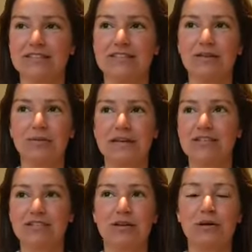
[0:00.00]
The way
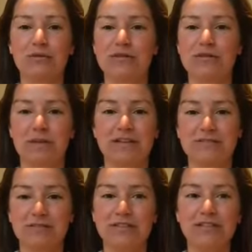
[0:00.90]
she holds space
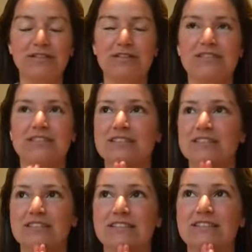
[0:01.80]
for you is
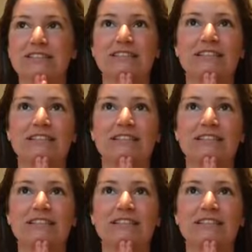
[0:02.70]
just